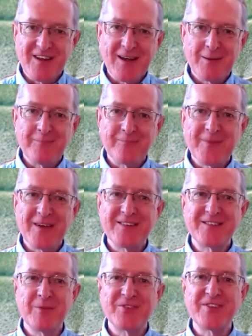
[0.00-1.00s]

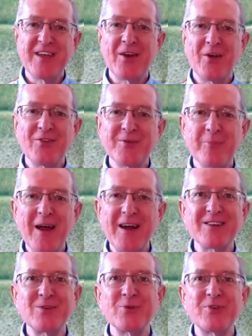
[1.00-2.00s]
to miss out on some
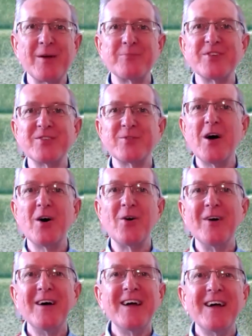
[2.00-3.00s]
practical tips as well.